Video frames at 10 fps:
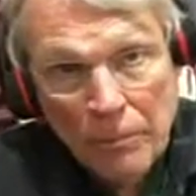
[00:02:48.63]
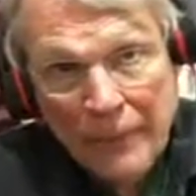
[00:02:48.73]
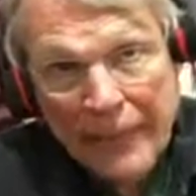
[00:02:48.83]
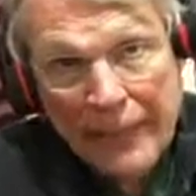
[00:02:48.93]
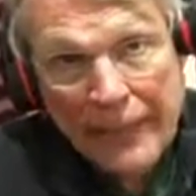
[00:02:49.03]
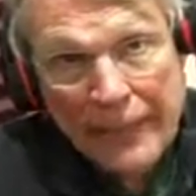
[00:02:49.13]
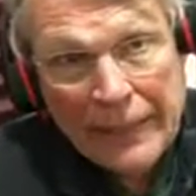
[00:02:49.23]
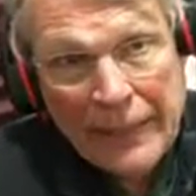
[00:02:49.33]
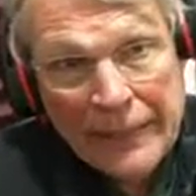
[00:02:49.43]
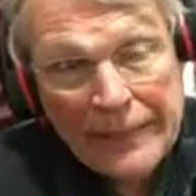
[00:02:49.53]

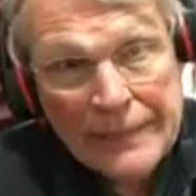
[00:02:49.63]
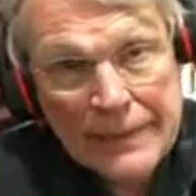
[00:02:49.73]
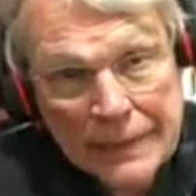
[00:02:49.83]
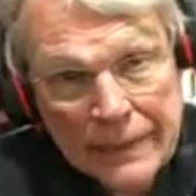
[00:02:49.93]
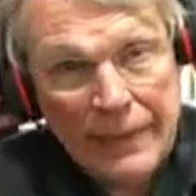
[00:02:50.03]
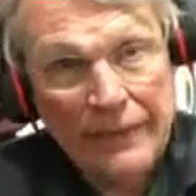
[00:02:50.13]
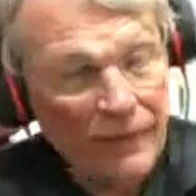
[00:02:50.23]
meaning I can sit,